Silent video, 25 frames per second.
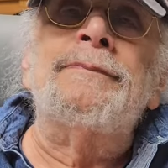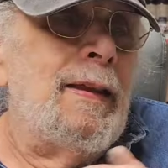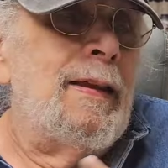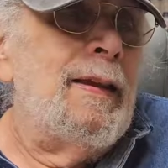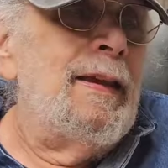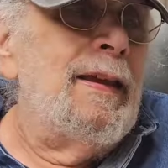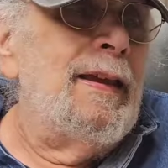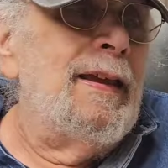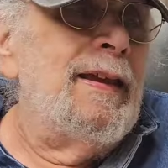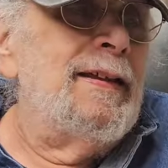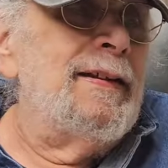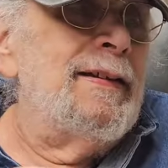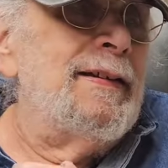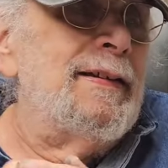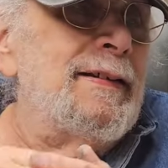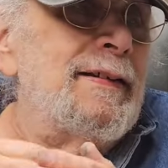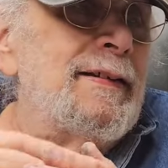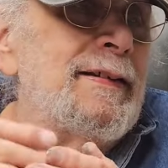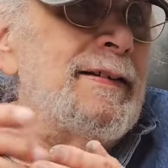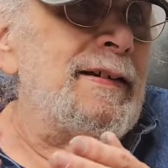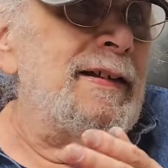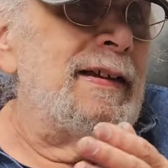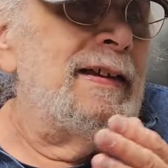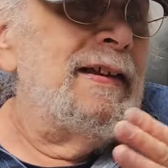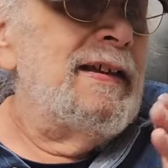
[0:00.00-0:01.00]
And
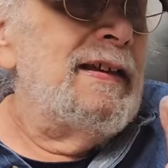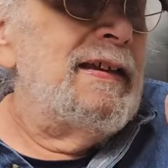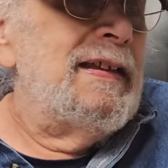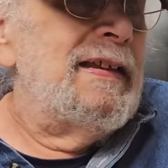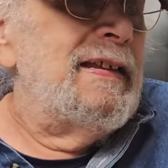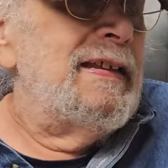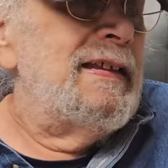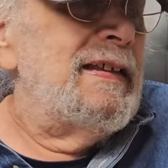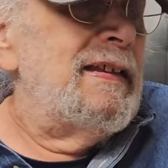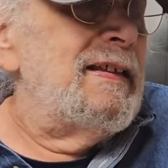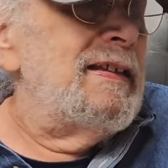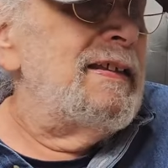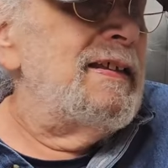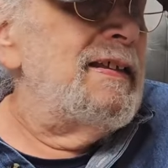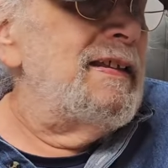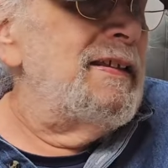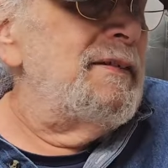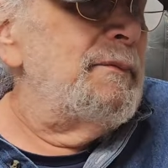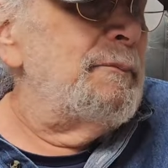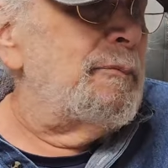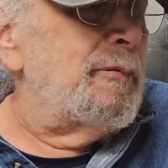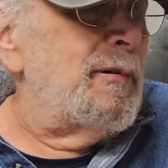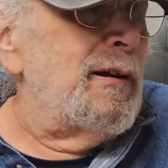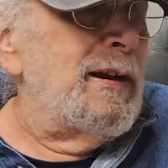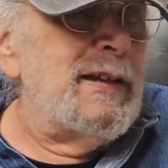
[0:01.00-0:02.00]

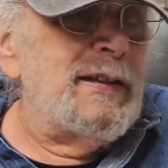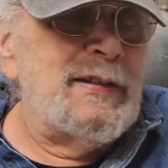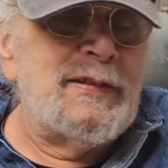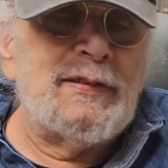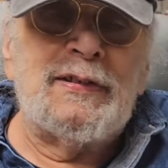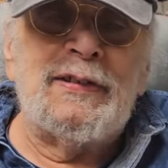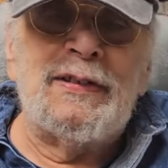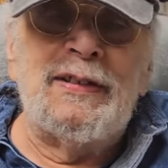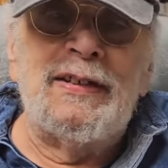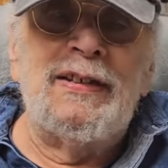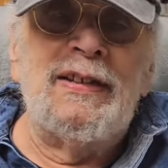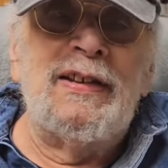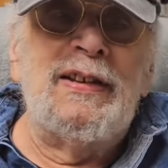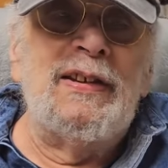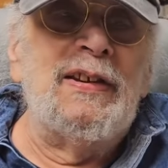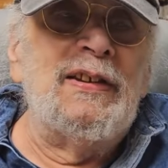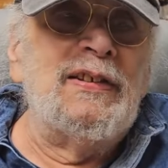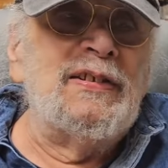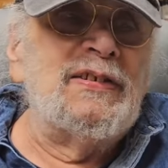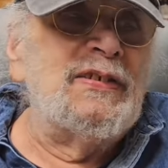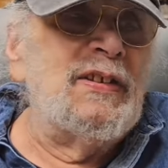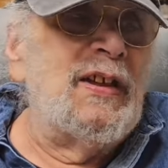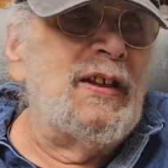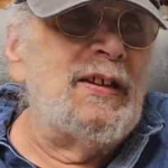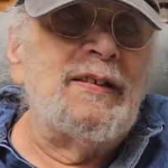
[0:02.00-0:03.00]
brass
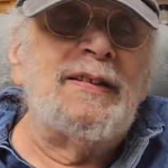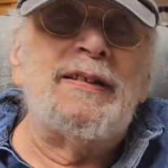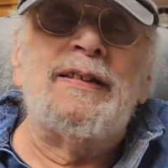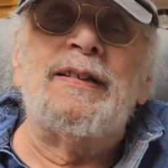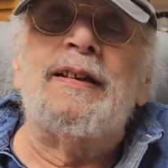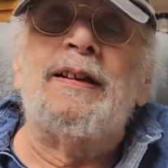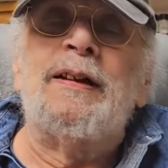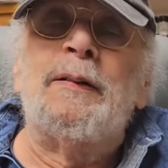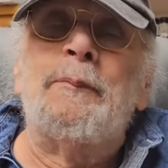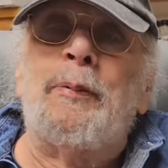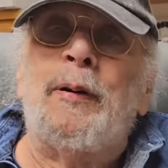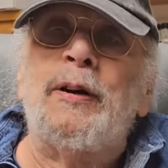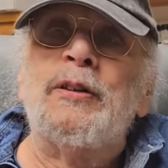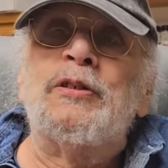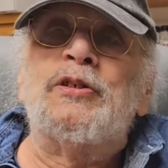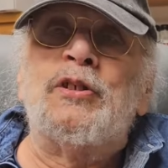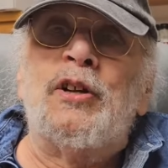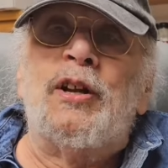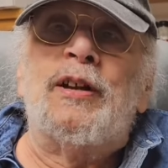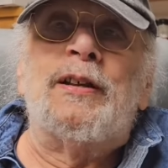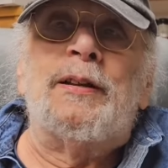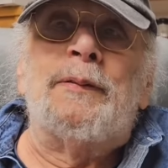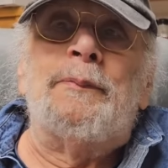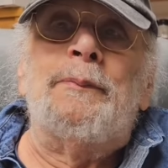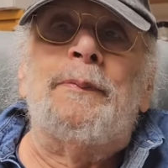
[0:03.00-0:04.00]
is not a budget
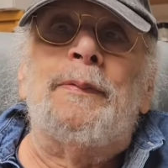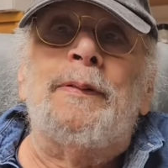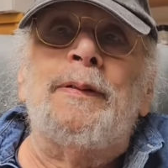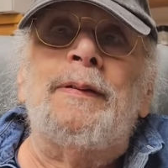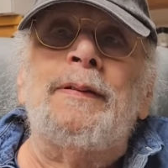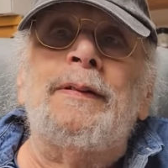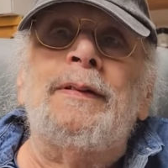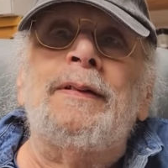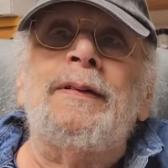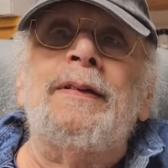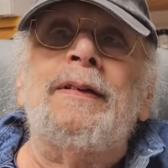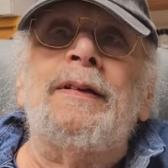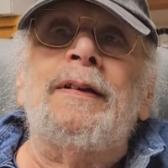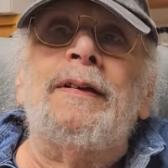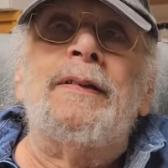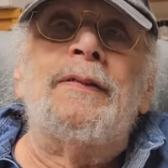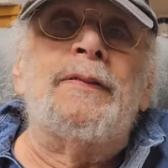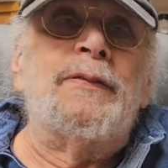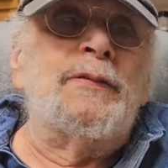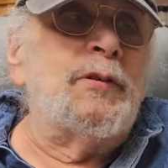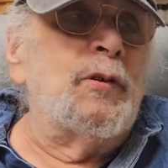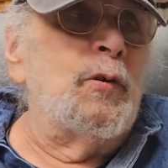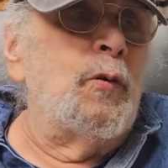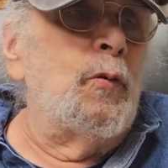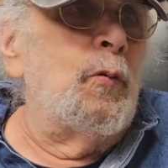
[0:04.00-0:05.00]
item.
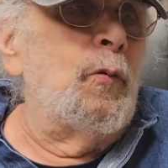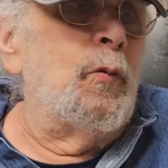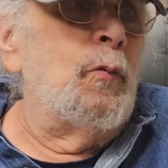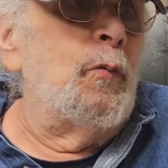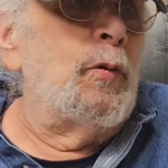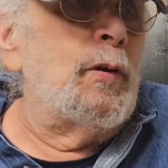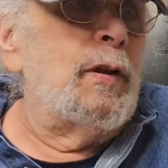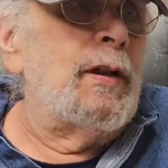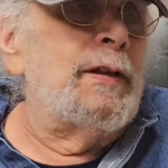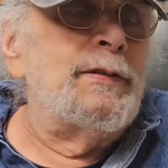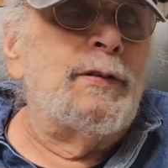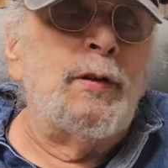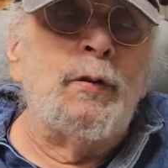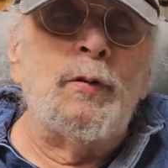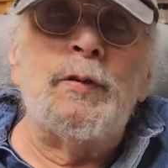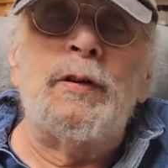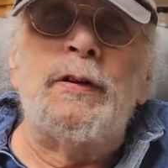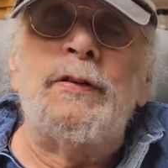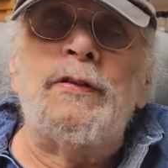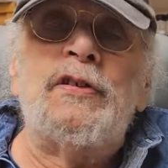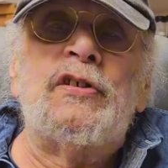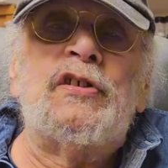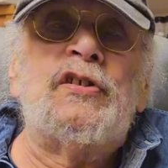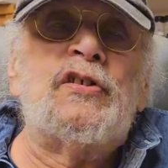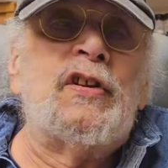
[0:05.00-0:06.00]
So what I don't
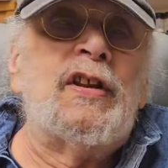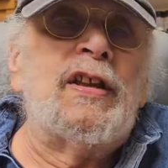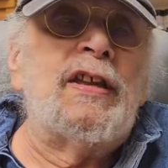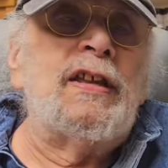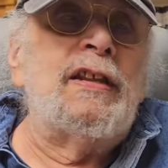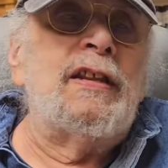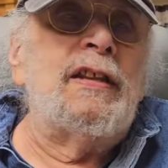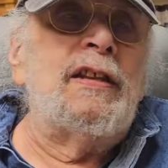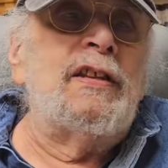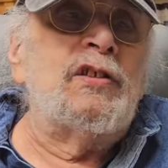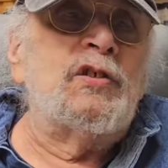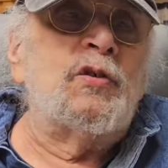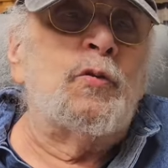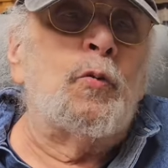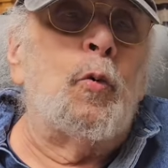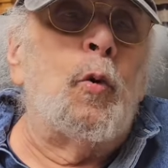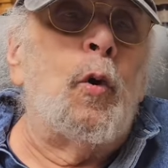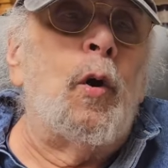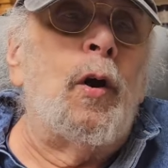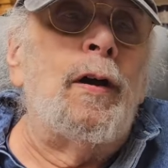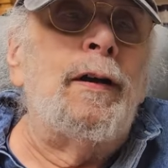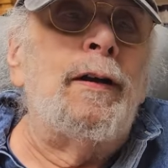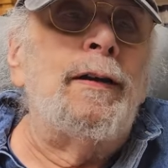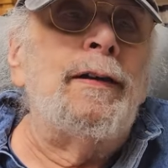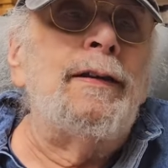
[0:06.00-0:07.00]
understand is
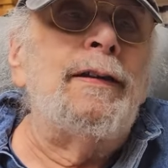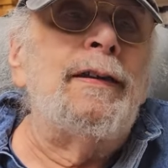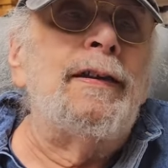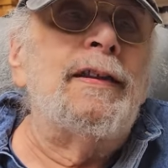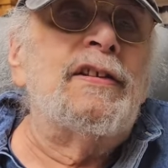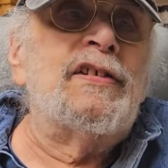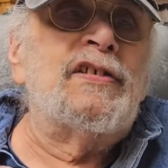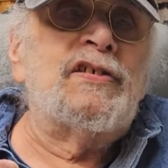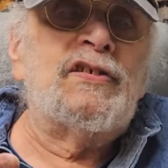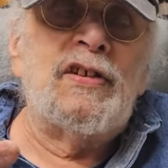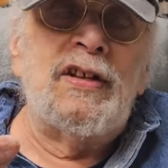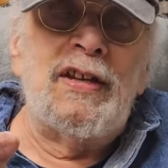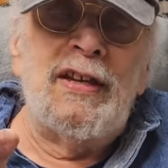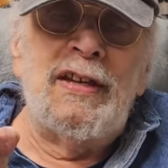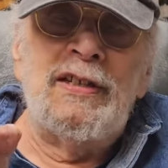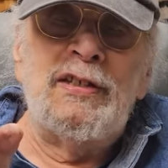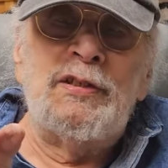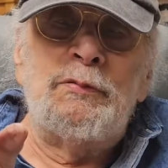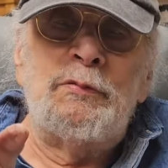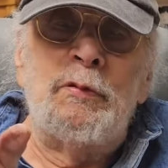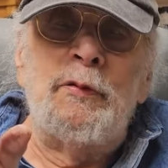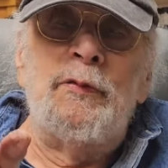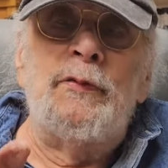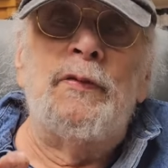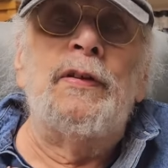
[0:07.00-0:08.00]
why it stays
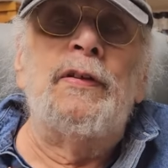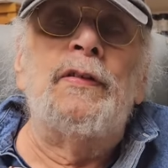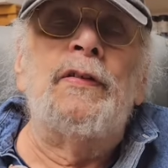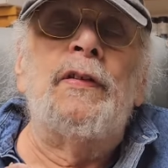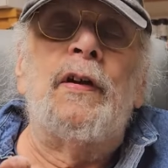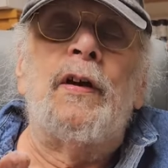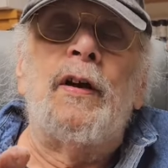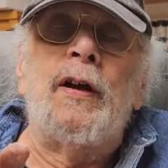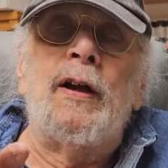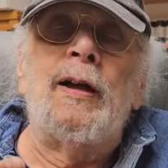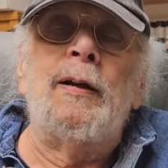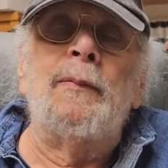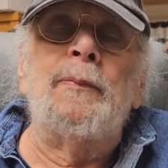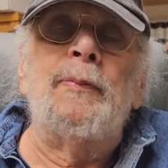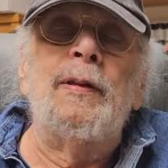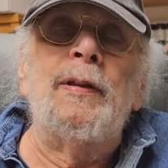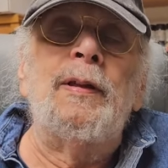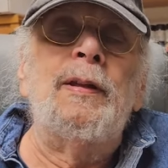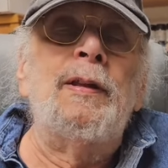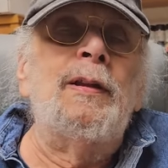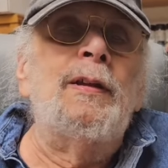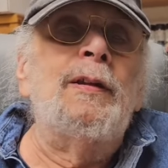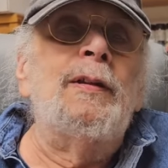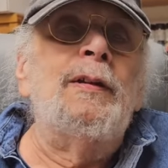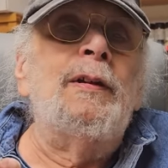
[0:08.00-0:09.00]
within the hobby
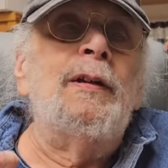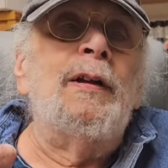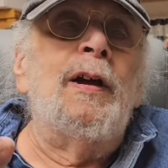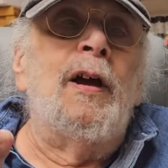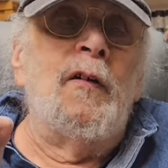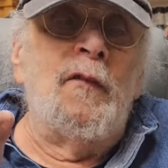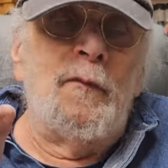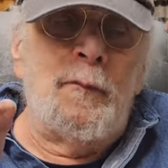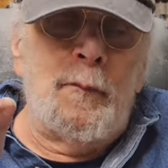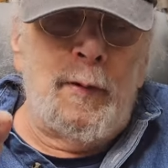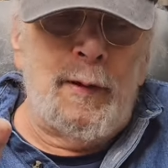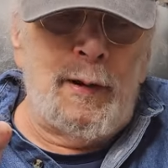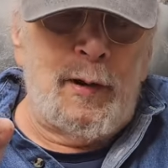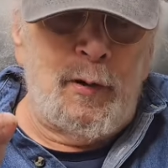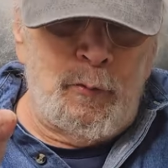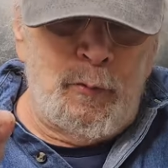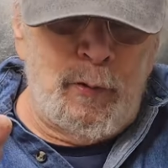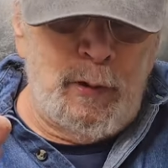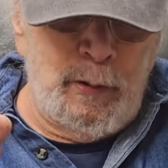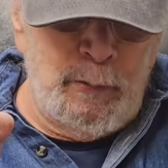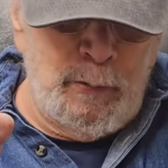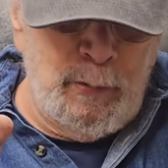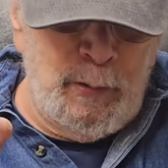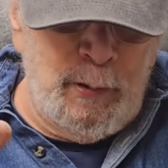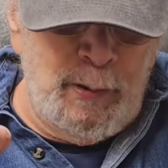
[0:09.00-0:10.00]
of model
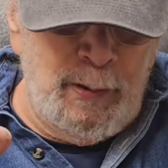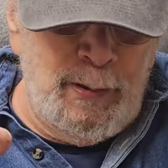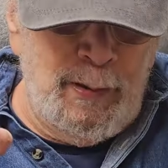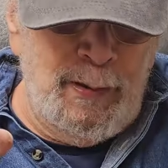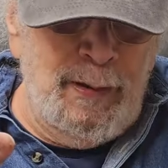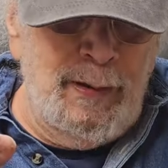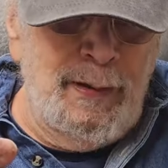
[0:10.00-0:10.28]
railroading.